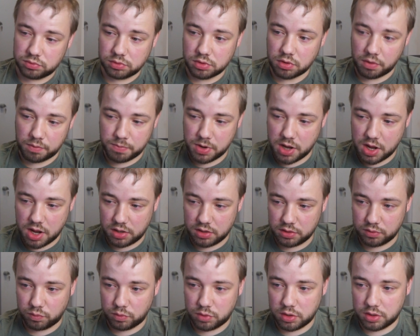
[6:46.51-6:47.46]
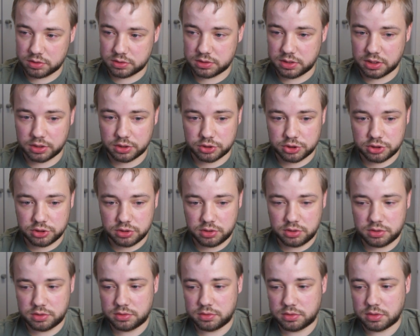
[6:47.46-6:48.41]
Not bad, it works like it
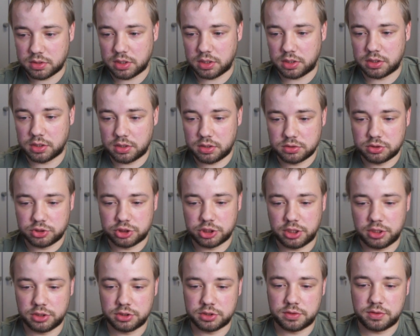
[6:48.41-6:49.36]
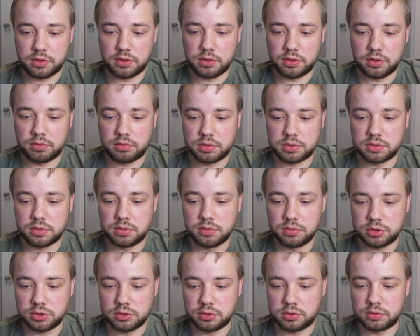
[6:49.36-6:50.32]
should. I can change the
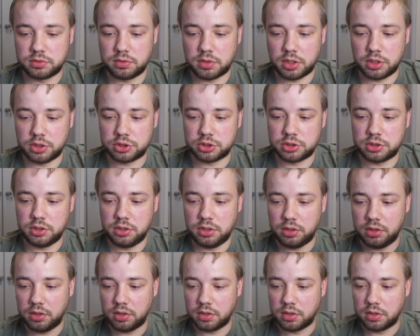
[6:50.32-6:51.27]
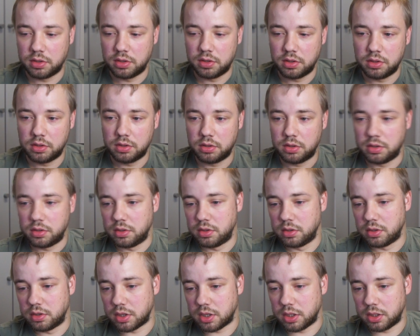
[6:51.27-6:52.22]
resolution to HD.
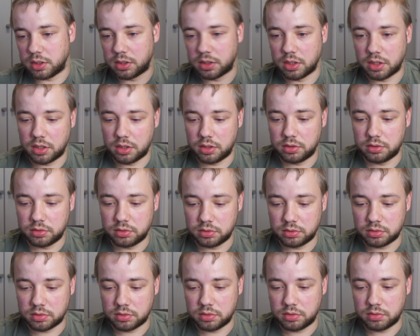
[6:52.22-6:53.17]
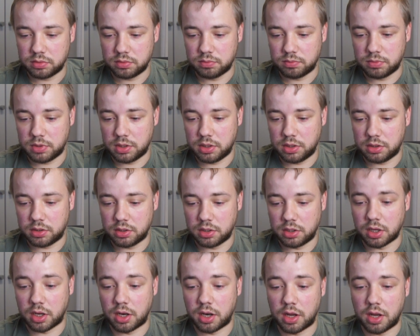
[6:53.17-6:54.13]
I can make
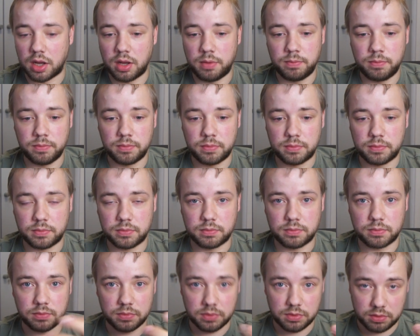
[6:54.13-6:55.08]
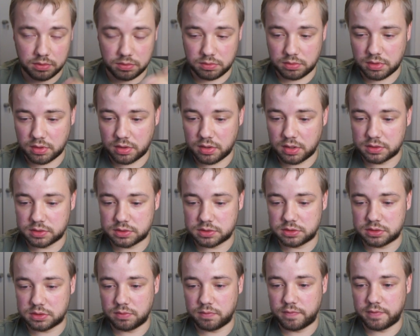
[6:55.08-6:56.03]
an alarm
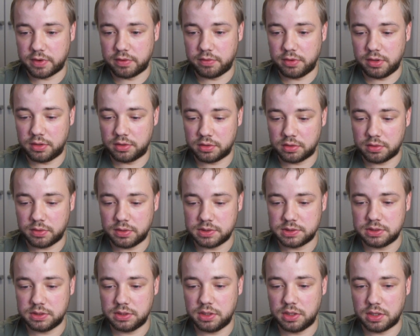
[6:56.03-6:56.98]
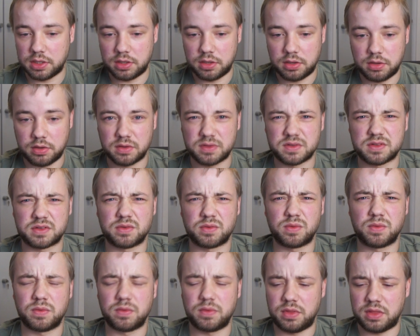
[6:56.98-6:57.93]
that's very noisy and not
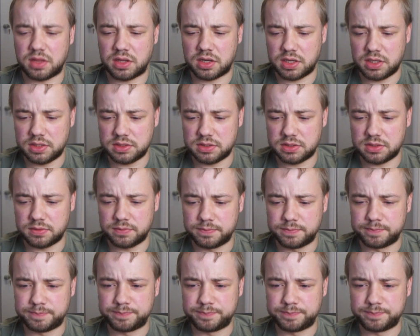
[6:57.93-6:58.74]
so nice.